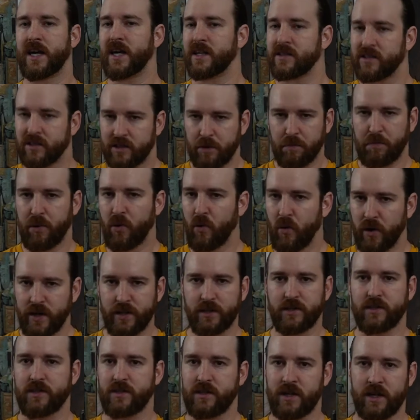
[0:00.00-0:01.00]
gets the
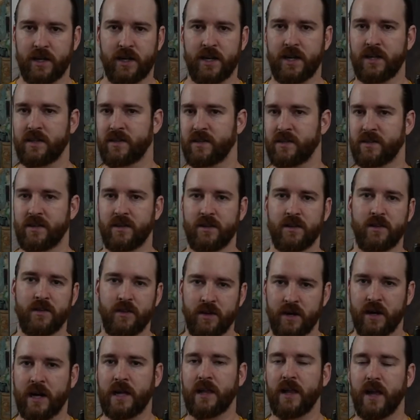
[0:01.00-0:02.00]
points, it gets
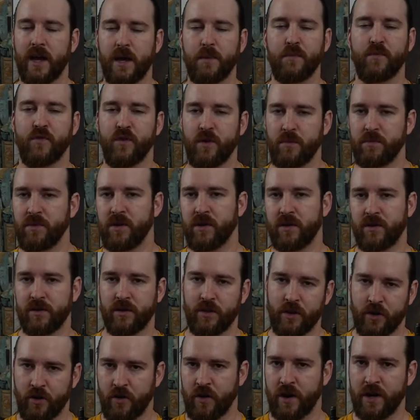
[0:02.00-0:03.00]
the acclaim from
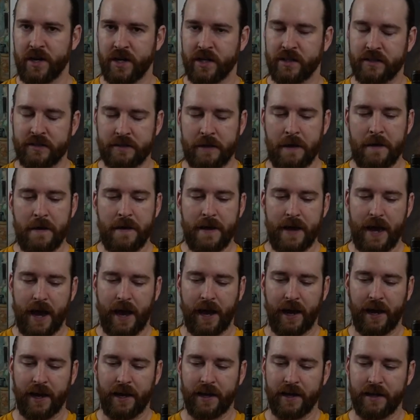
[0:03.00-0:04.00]
the critics,
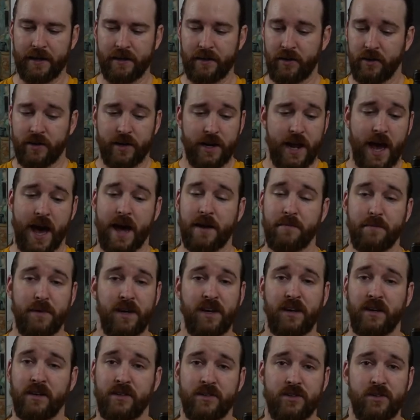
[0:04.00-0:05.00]
and you can add
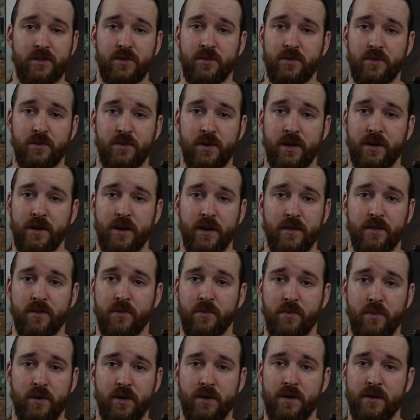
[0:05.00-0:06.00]
me to
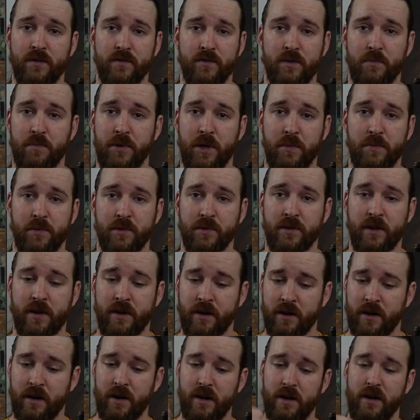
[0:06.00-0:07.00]
another one of the people that
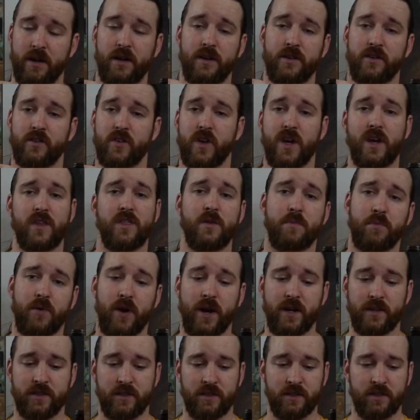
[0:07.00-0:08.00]
are singing the
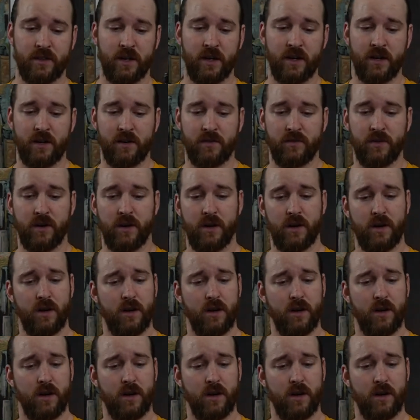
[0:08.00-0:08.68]
praises of